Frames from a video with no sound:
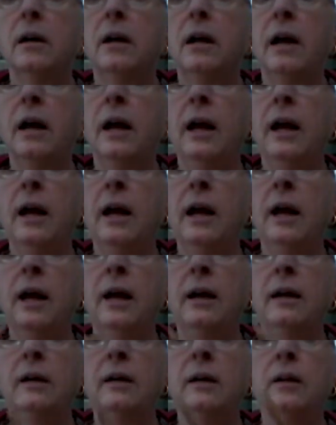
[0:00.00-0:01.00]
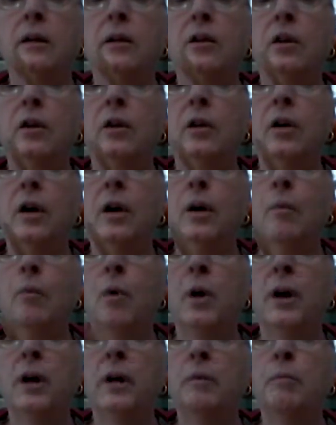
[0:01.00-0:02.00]
And you're going to
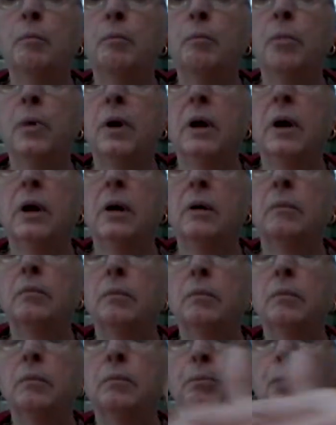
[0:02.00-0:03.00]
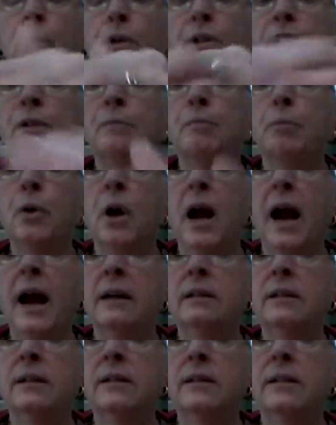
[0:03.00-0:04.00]
want to put some
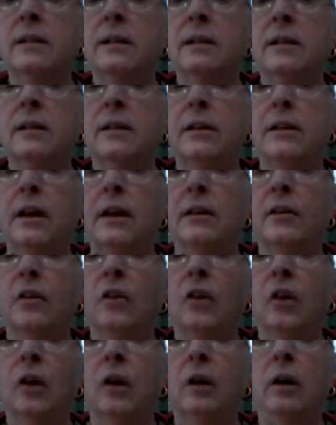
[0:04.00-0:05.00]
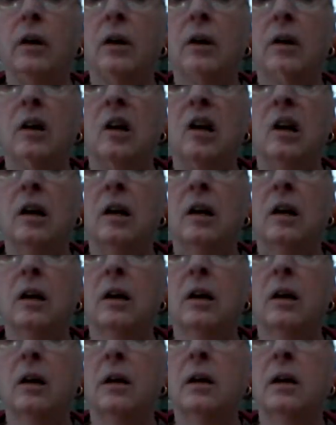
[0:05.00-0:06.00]
practice into this
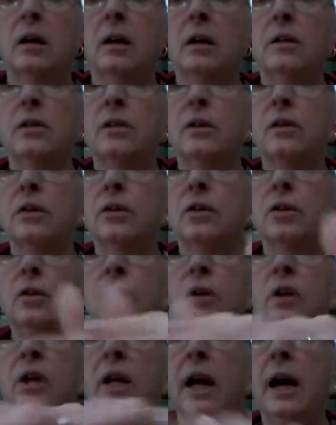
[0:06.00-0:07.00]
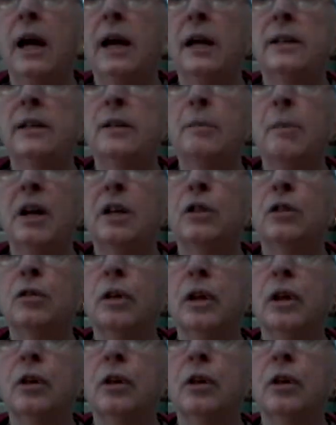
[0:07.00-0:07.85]
so that you can get especially